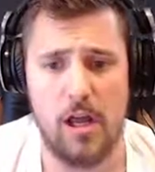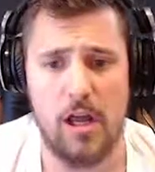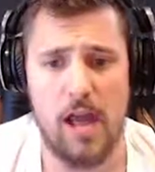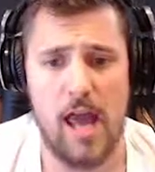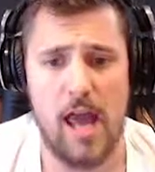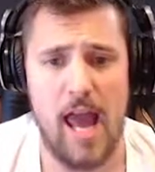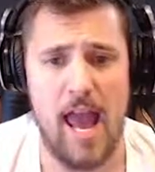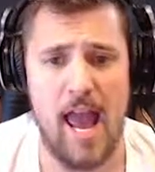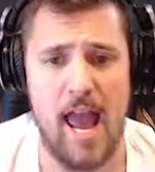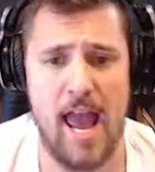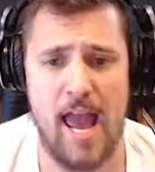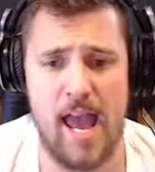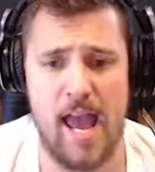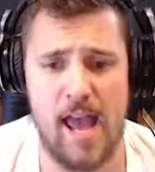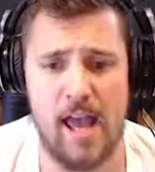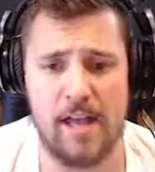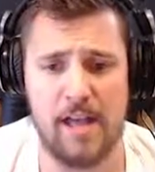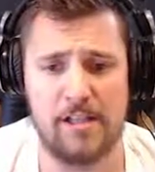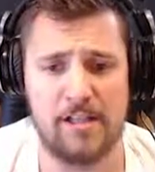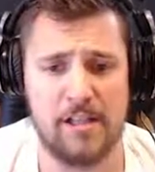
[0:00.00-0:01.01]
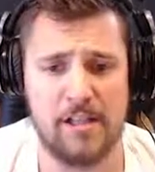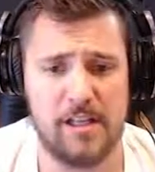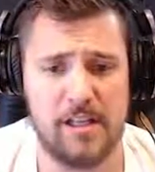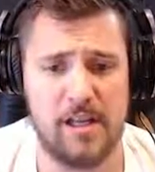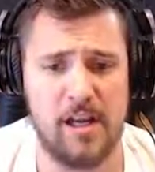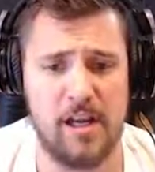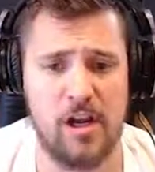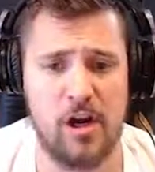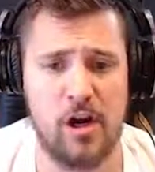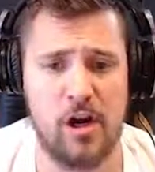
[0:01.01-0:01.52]
And
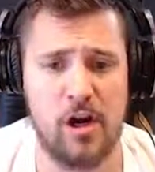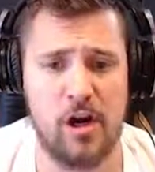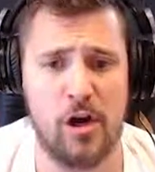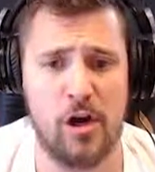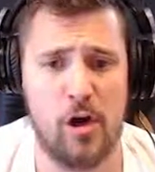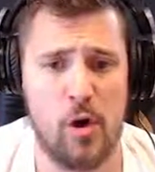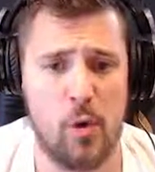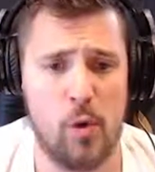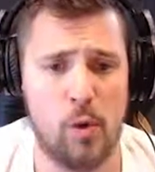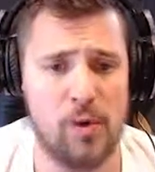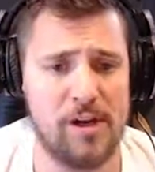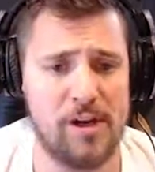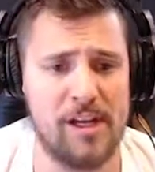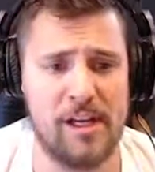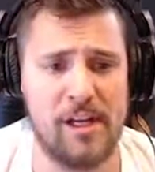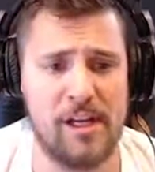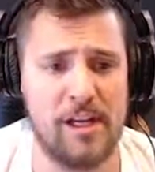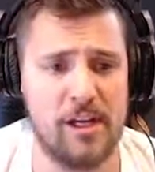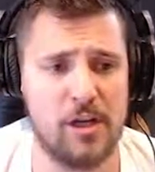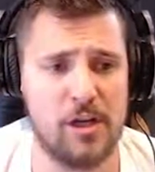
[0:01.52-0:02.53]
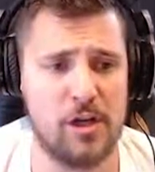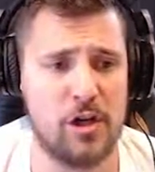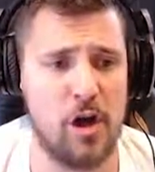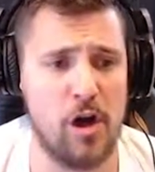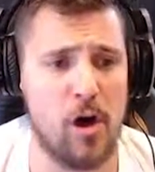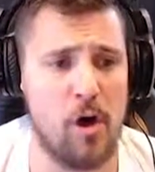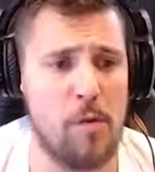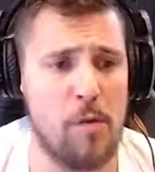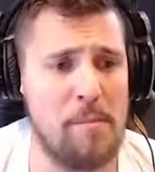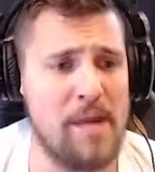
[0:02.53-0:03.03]
here we
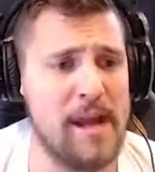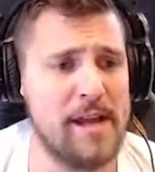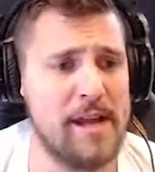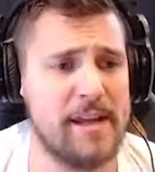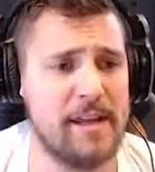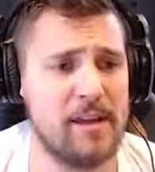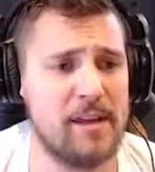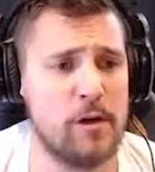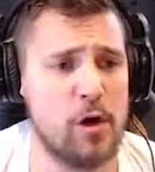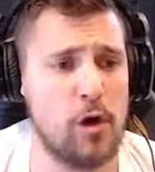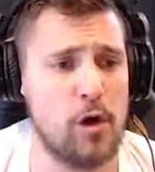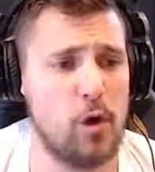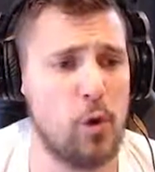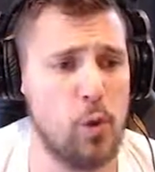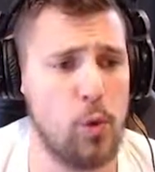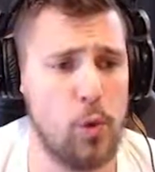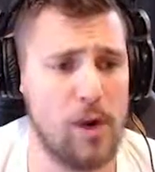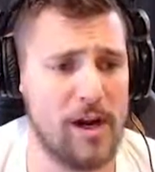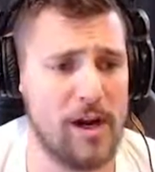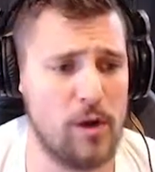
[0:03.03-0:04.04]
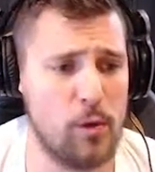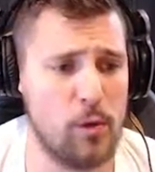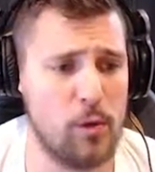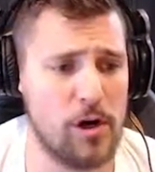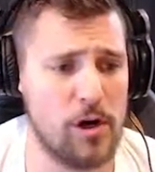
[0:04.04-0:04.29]
go, making quick work